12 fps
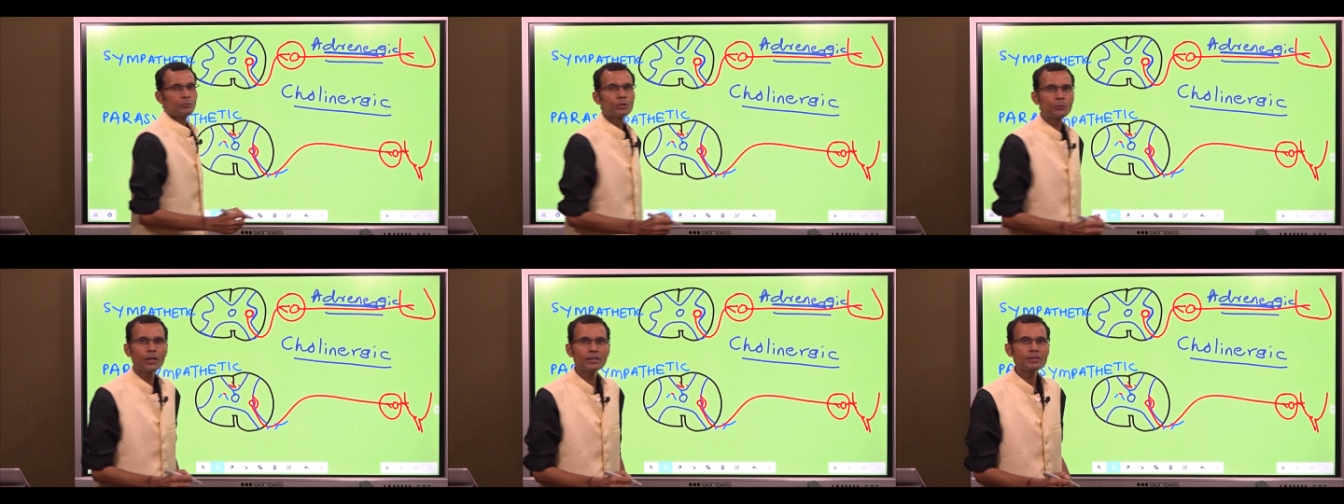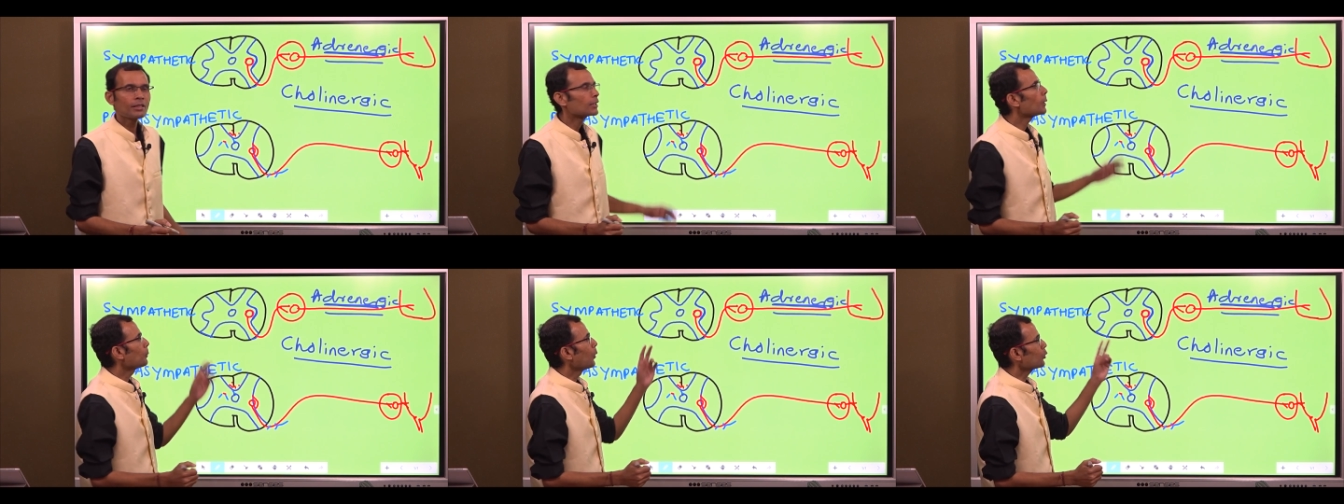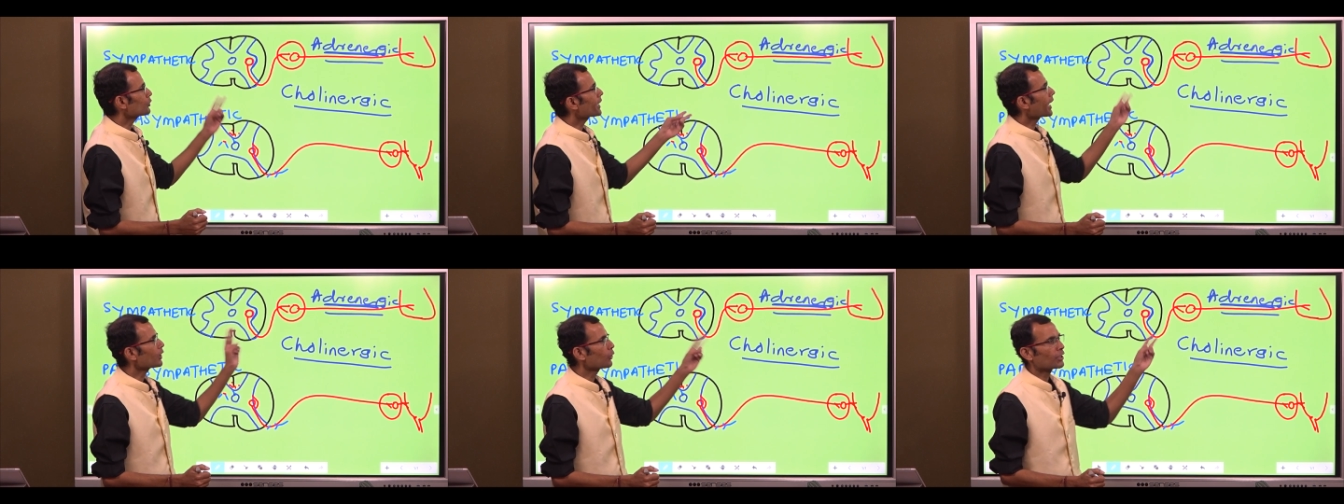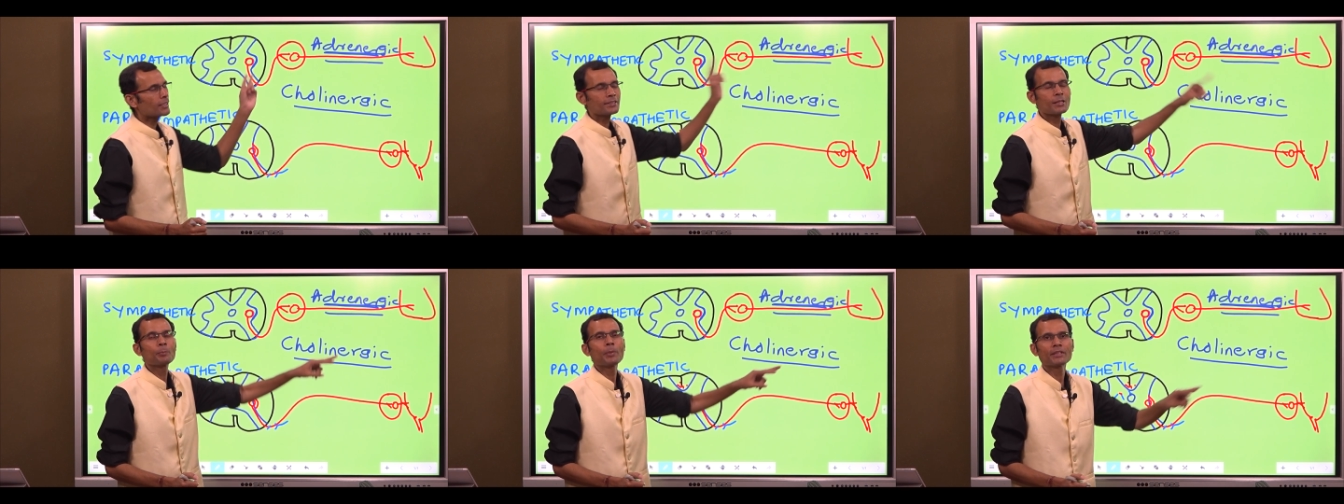Which ones? The postganglionic
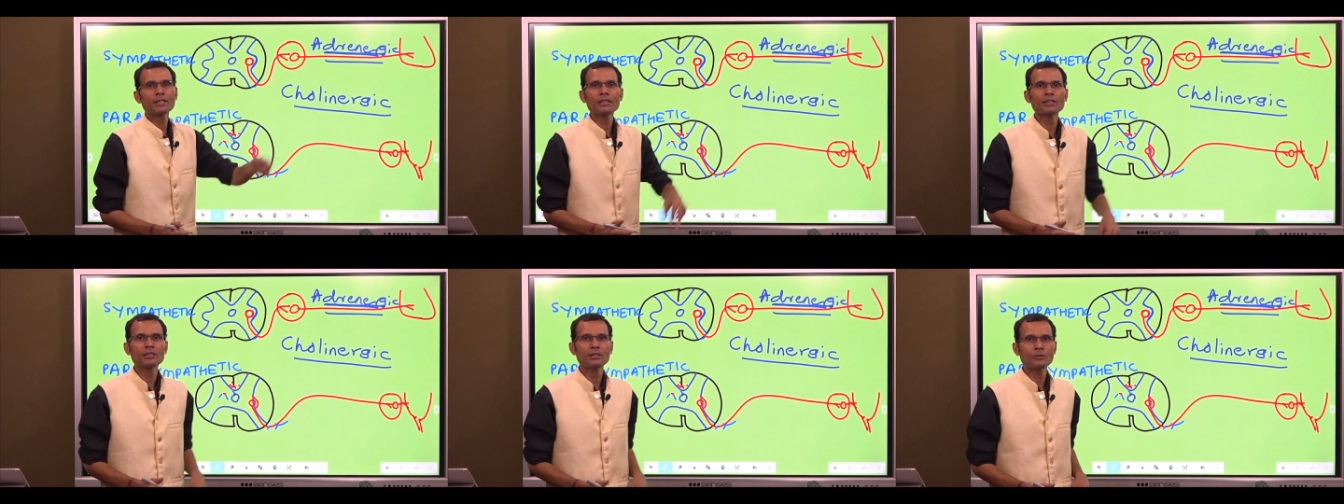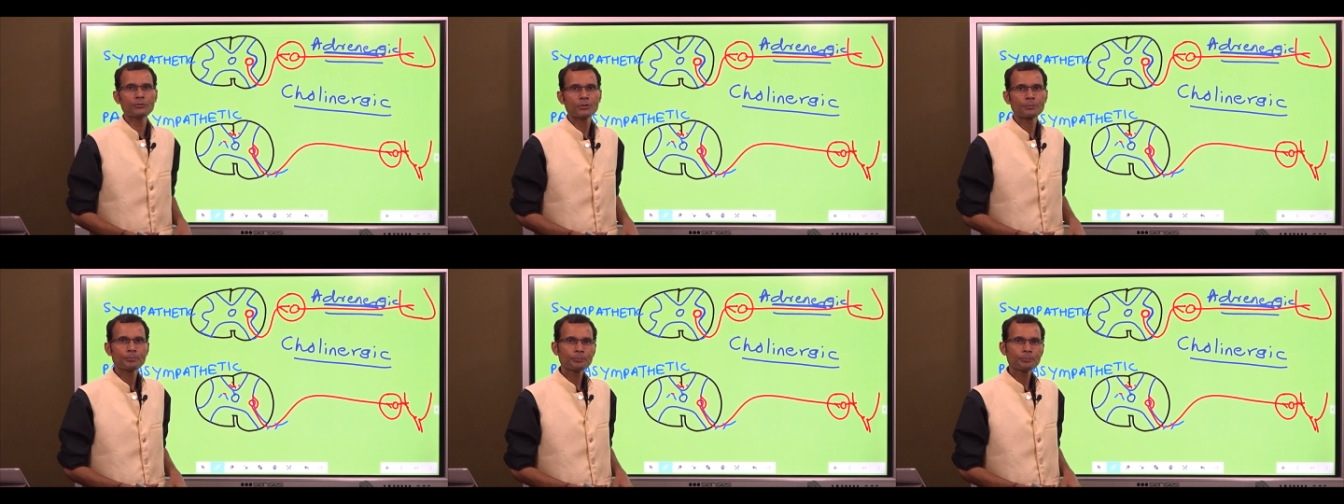sympathetic nerves,